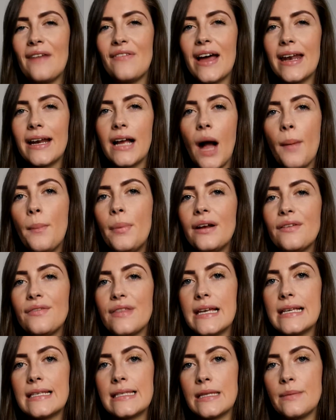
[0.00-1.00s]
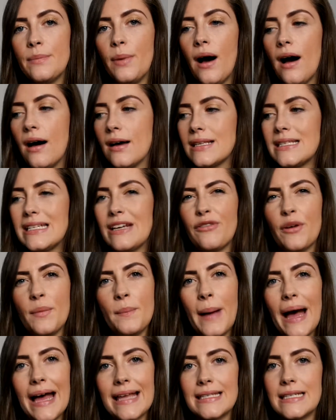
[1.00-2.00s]
I've had a couple of these in the past, different
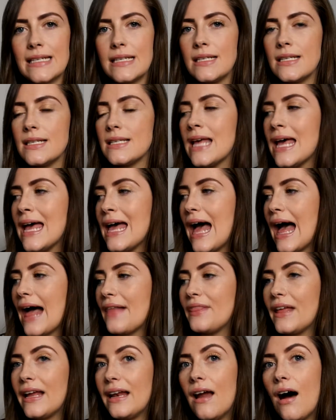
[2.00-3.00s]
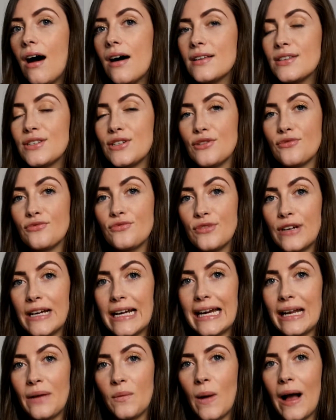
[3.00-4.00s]
patterns, and they last
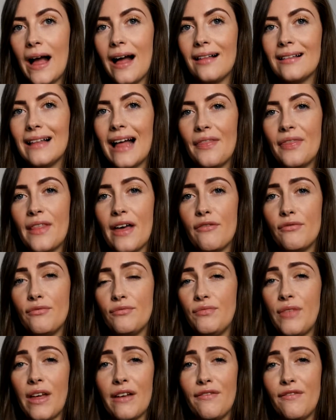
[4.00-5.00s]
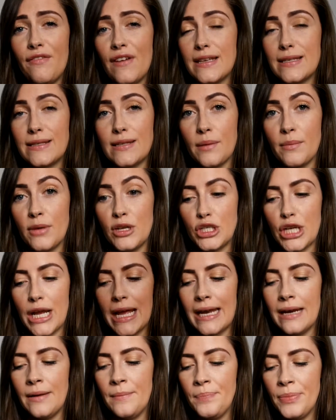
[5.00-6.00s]
really well and they fit so much
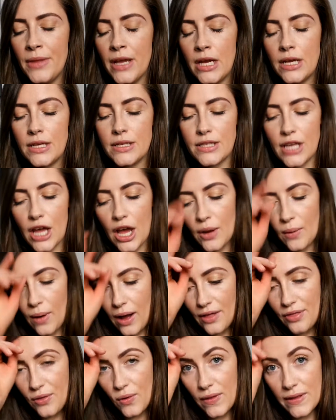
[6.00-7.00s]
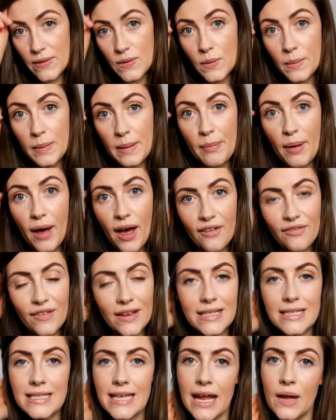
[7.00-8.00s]
in. So I thought this would be
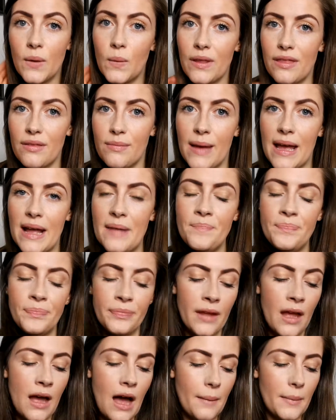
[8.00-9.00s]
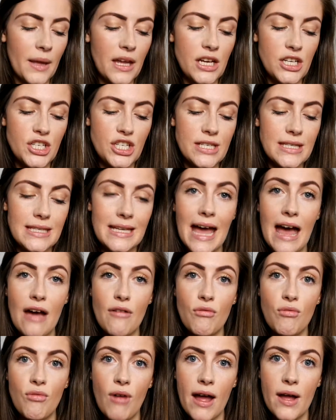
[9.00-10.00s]
perfect to take with me. I'm gonna just get
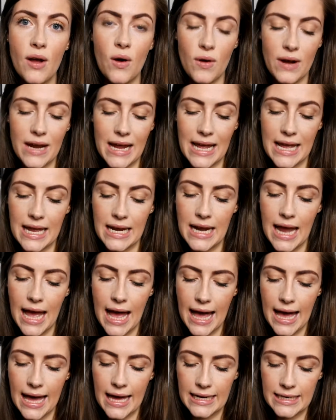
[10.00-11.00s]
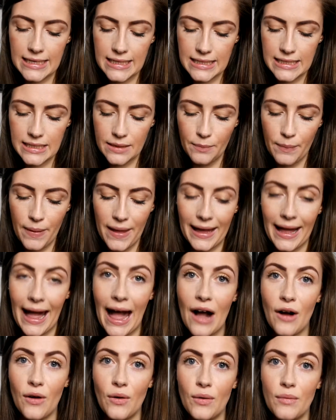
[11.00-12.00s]
right on in and pick
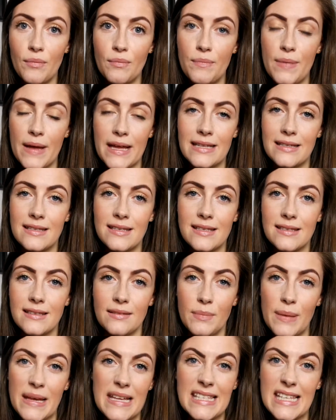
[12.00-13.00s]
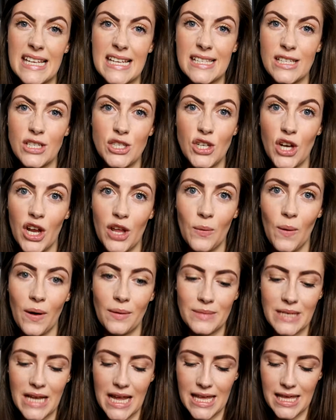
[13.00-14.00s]
out bits and pieces and show you what
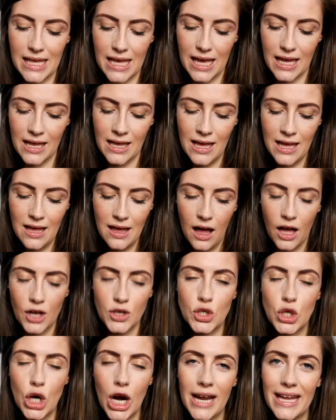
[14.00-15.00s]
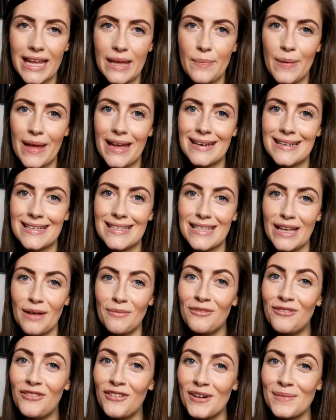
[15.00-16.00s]
I'm taking. I'll try and keep it in
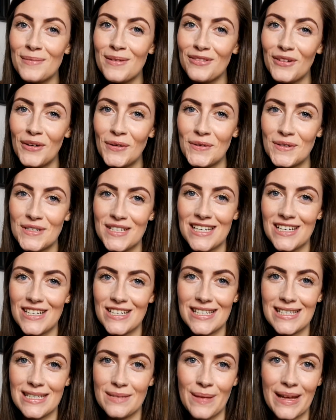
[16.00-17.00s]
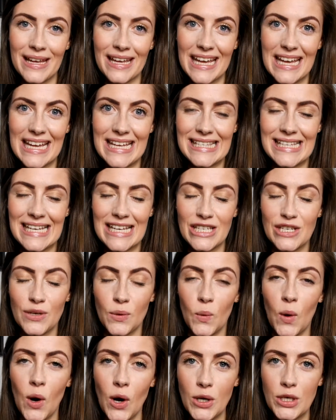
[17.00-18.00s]
some form of order just to make it easier to
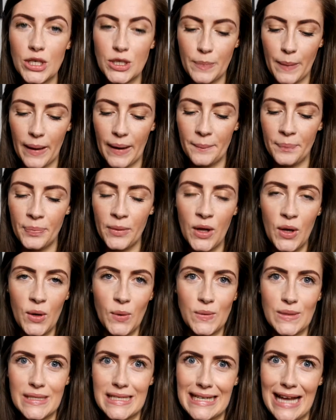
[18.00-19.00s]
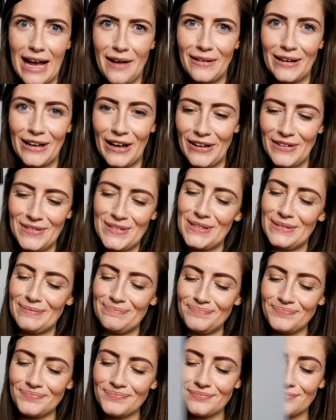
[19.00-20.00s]
watch, but we'll see how it goes.
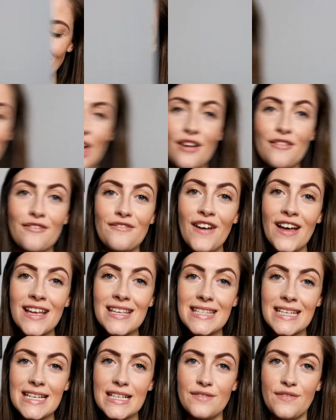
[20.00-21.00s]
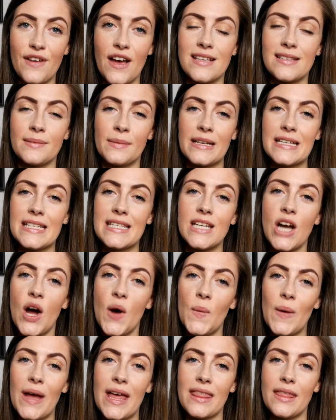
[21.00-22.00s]
So first things first, I'm going to
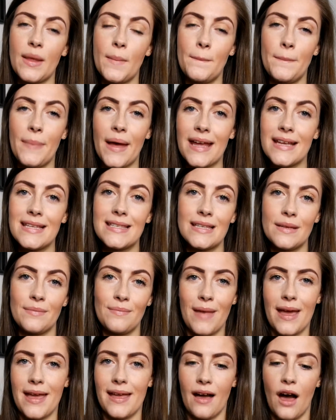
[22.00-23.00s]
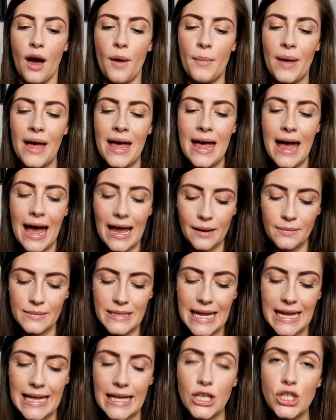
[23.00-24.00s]
start with base makeup, and I'm
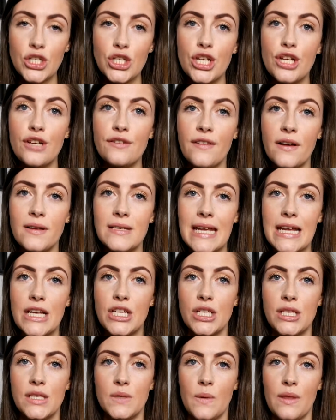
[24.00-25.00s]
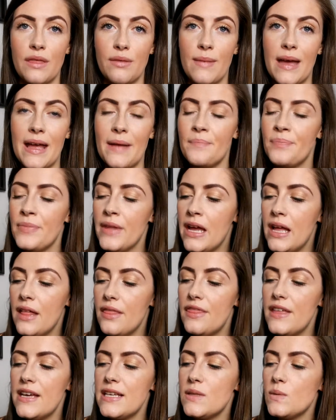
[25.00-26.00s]
taking two foundations with me.
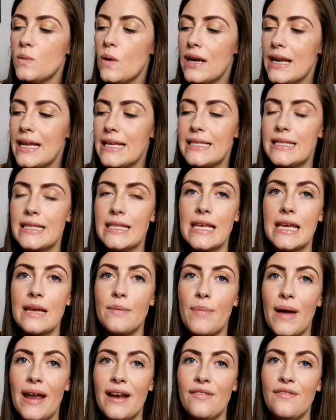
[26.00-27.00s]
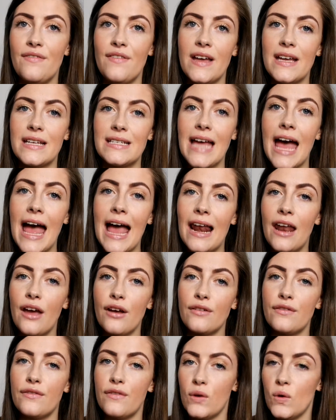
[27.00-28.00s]
This one is the Benefit
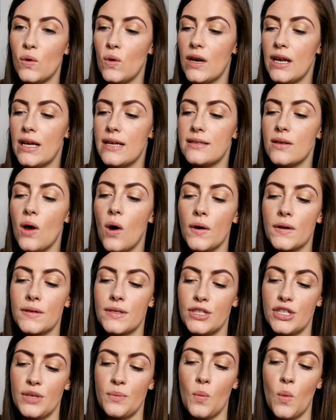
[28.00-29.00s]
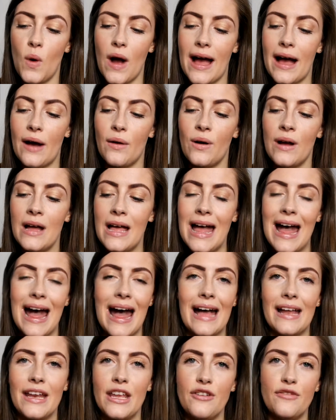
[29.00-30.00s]
Hello Flawless Oxygen Wow,
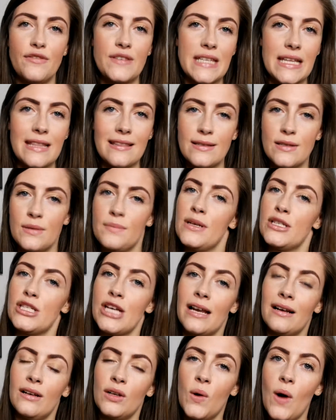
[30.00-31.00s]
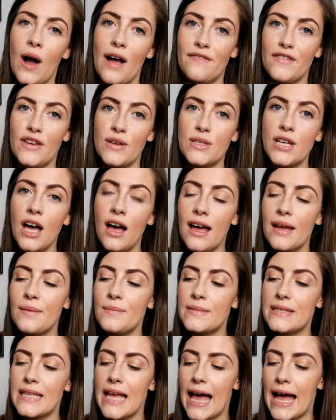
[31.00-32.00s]
and you've seen this on my channel quite a few
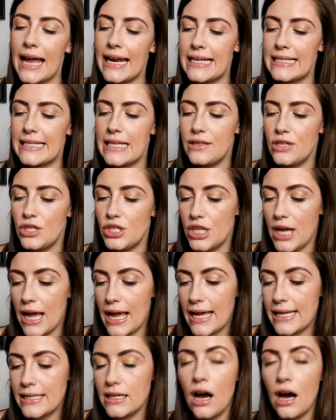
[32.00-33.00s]
times, and it's in the shade